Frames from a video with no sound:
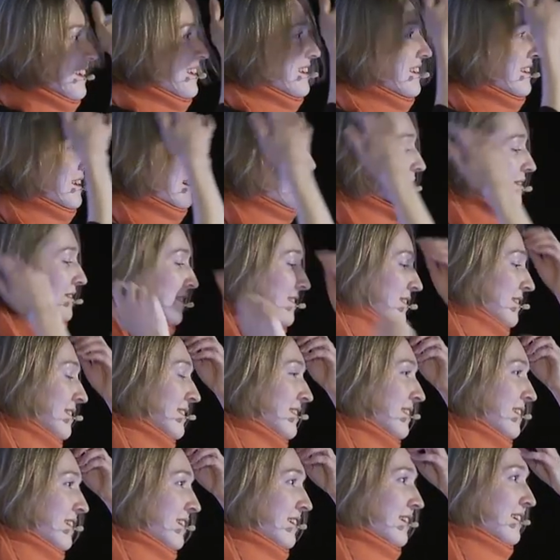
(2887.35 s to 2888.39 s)
yeah. time
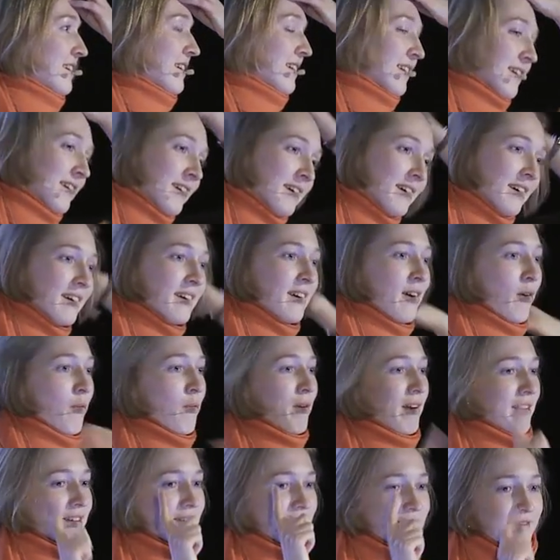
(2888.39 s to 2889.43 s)
for one more, I
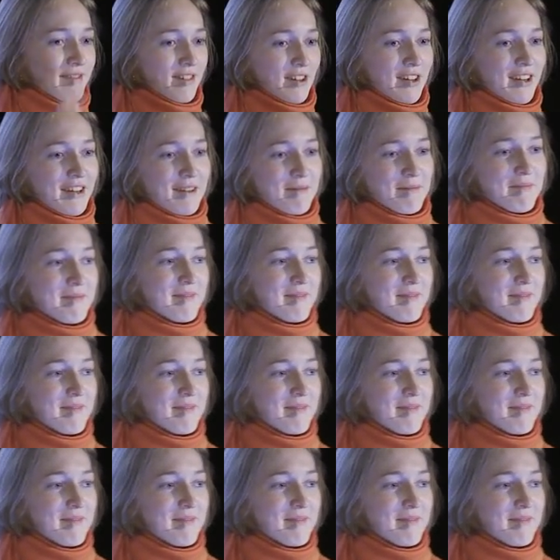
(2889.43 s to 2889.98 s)
one. think. Okay.